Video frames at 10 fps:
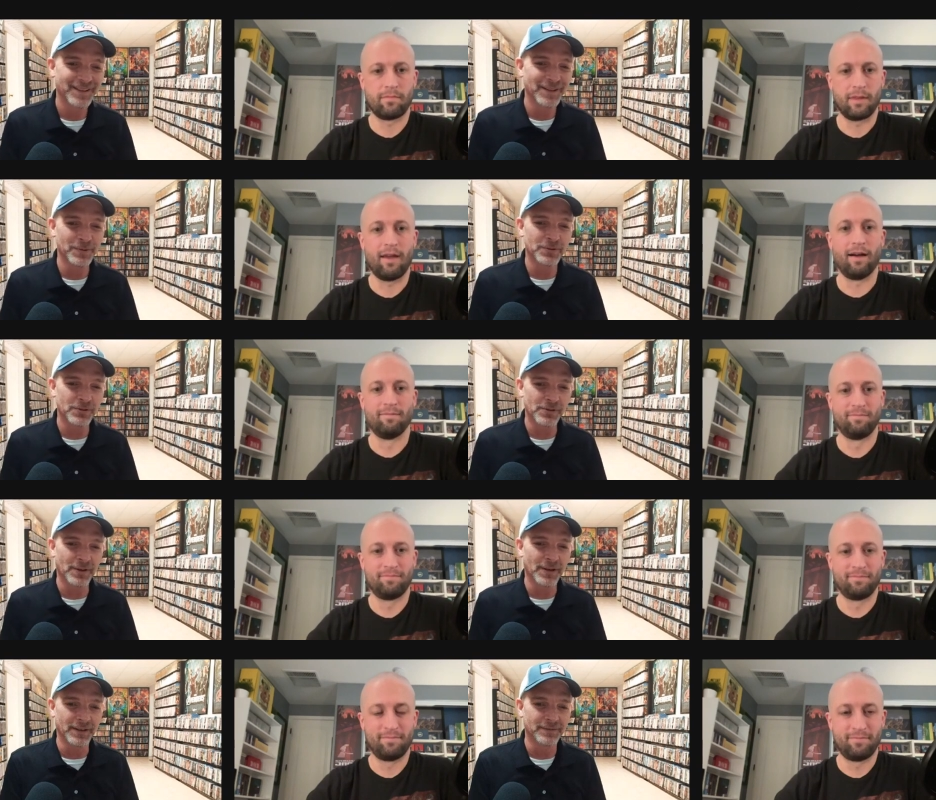Speaker 1: It was yeah. just
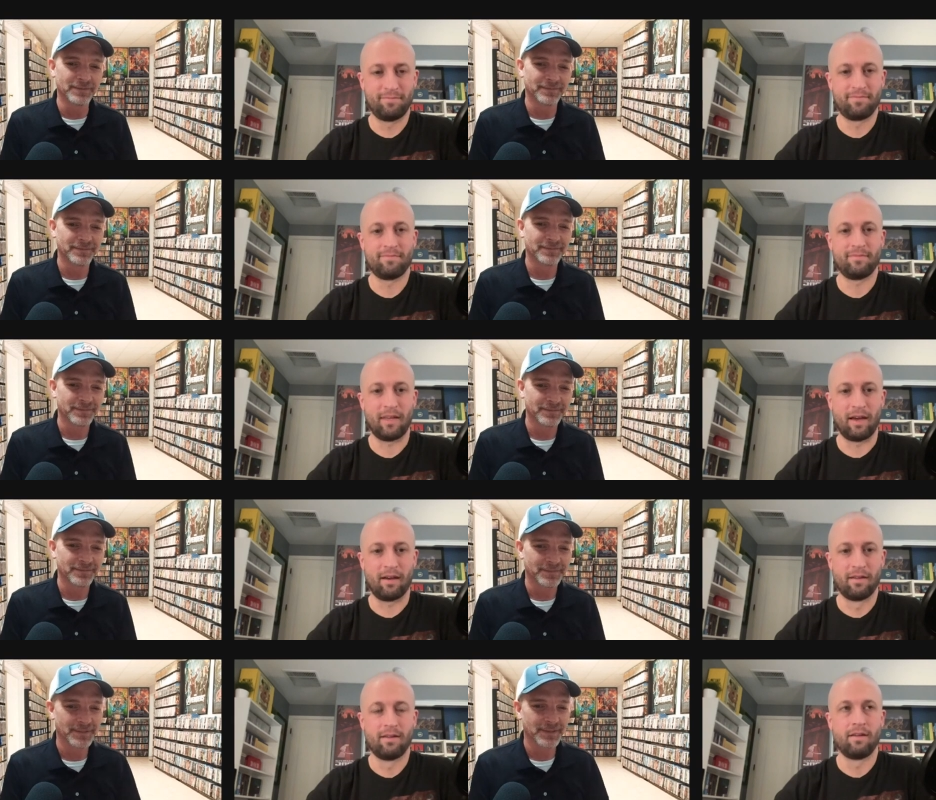great.
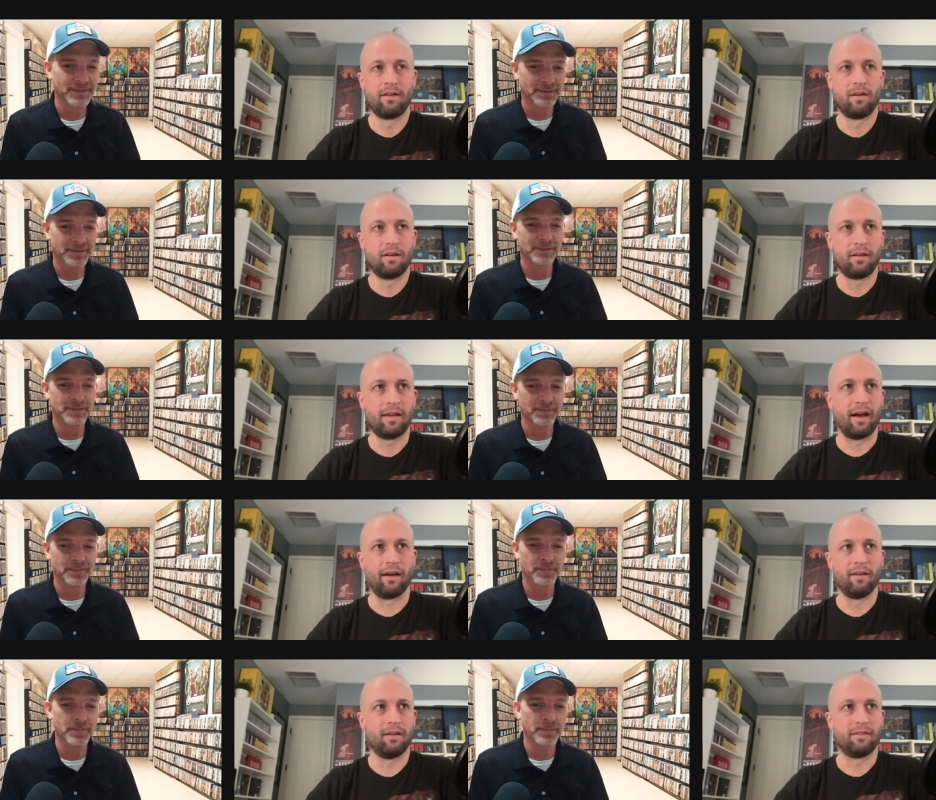Yeah.
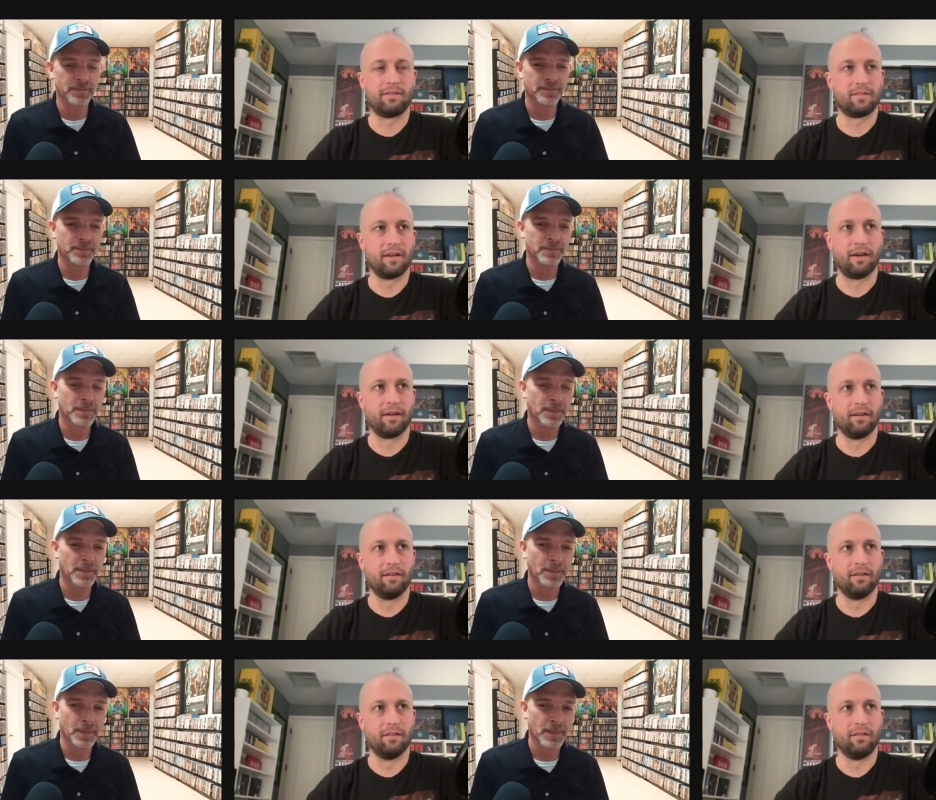Yeah, it's
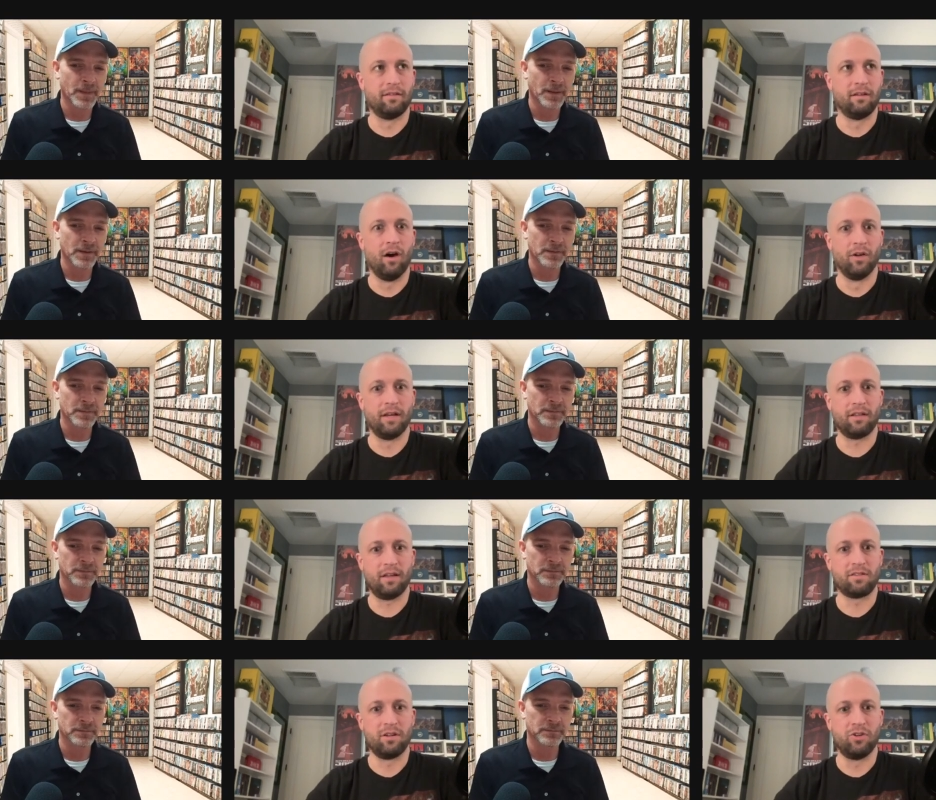uh no, it,
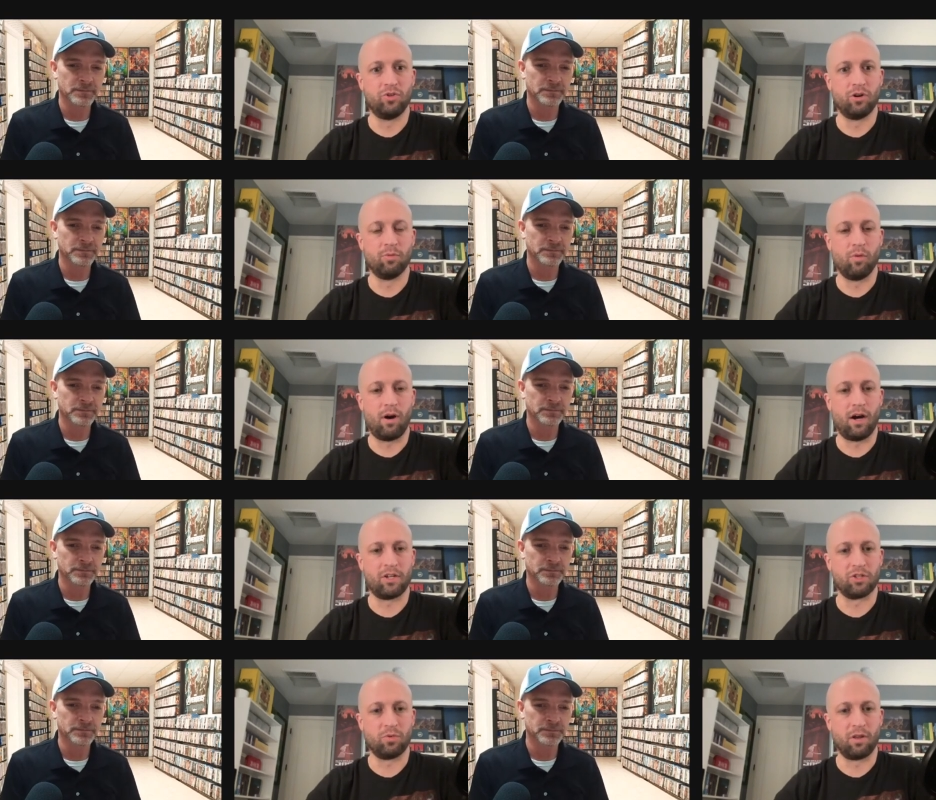it's an enjoyable
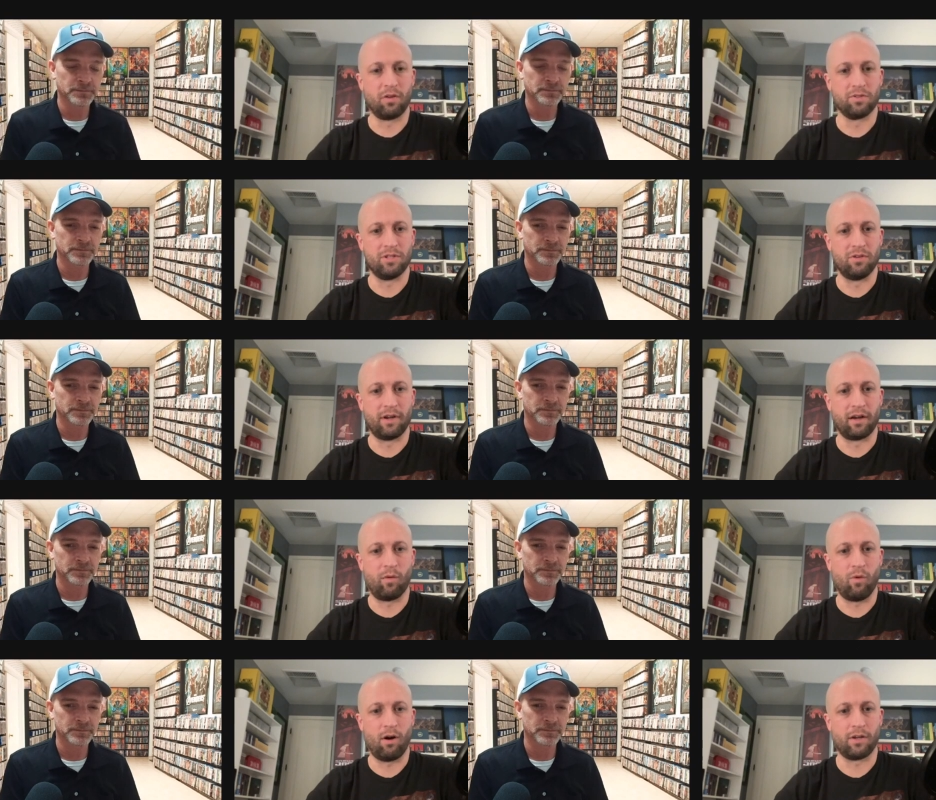watch. It's one of those that you can
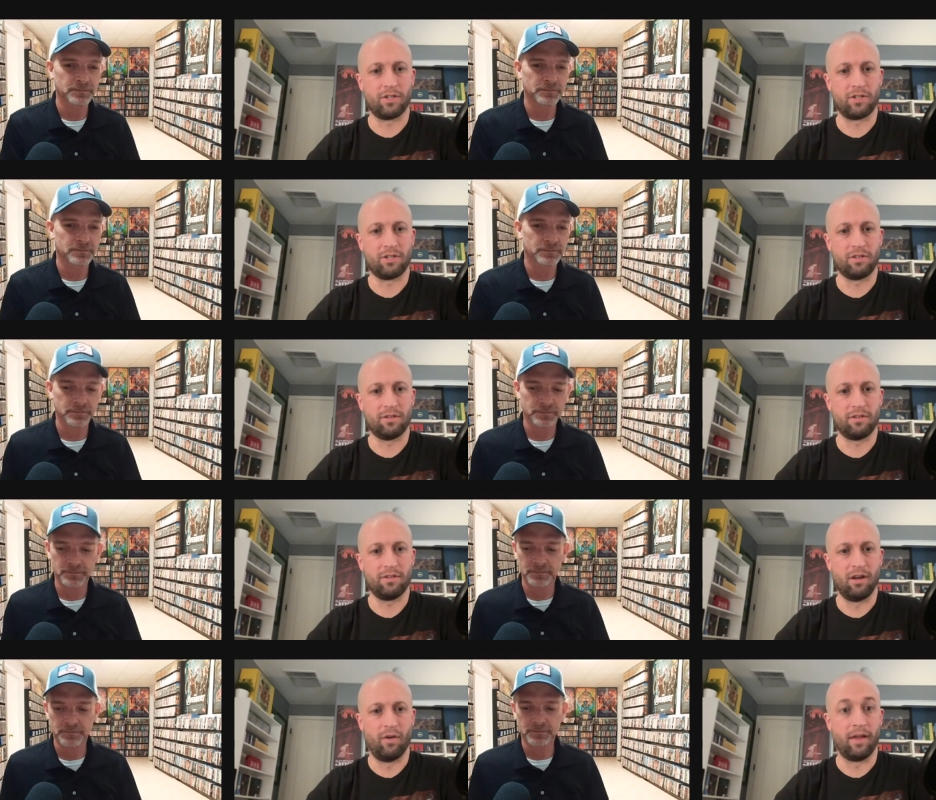kind of watch,
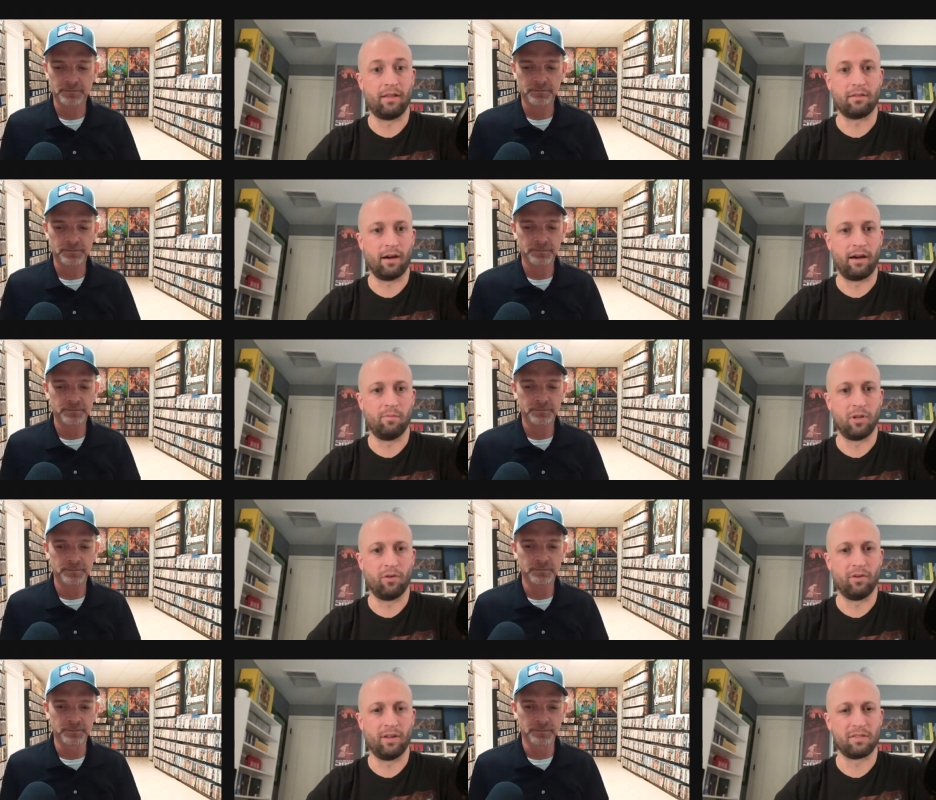you know, anytime. You
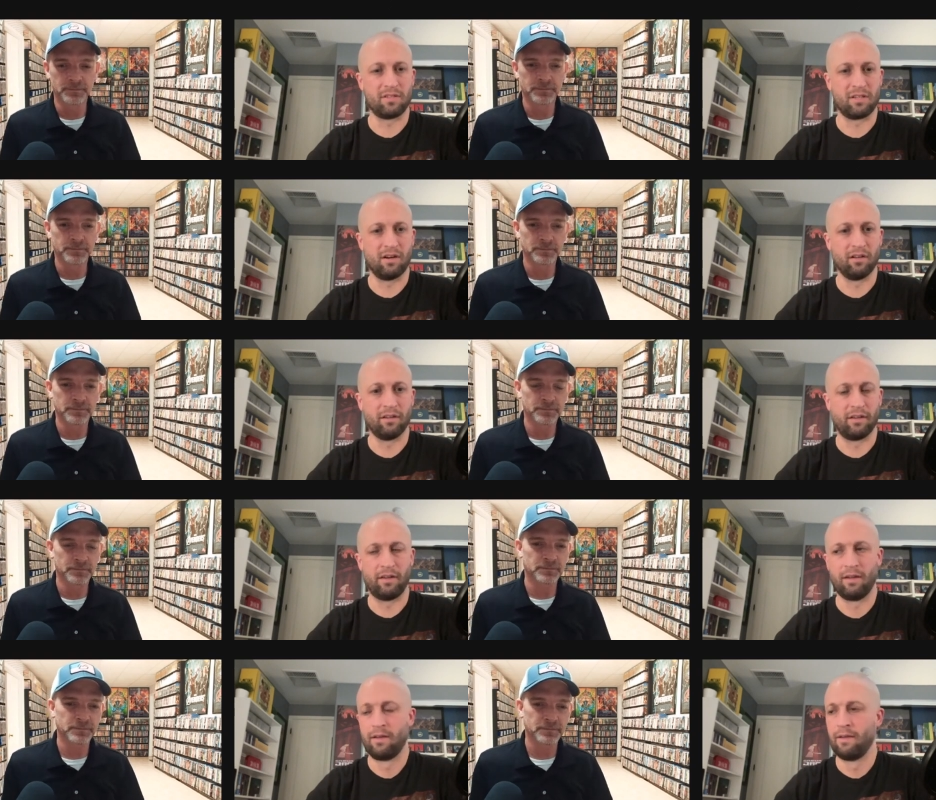don't
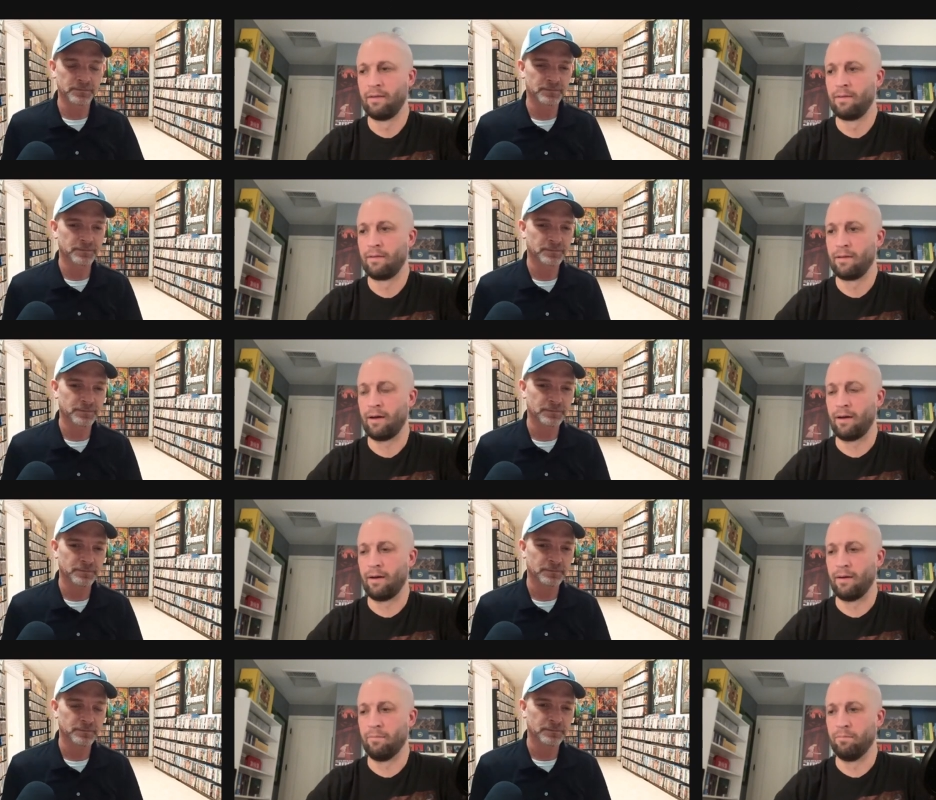necessarily
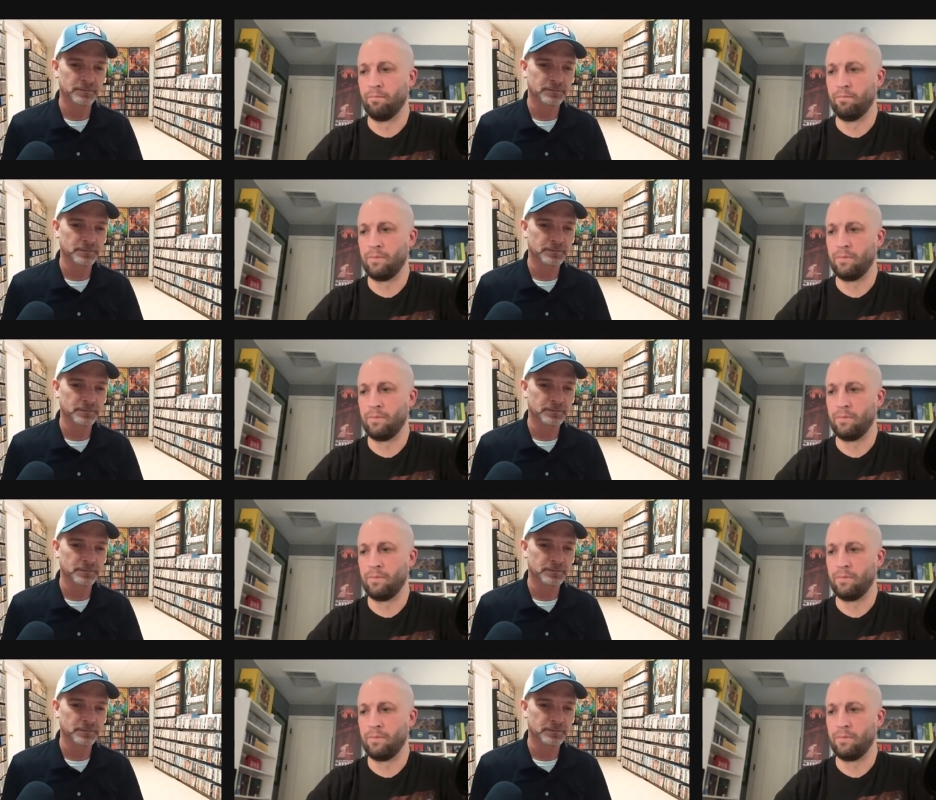um